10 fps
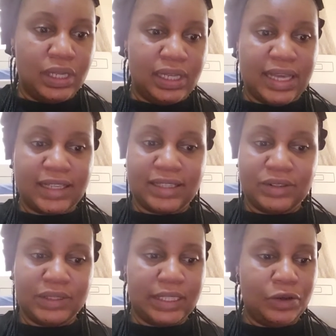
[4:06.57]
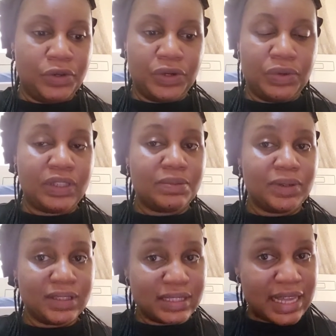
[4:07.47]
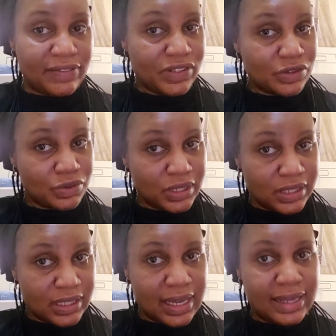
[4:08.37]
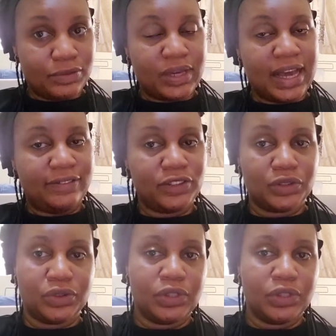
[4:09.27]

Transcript: like, they'll say, oh, you know what, the mother's life is at risk and we have to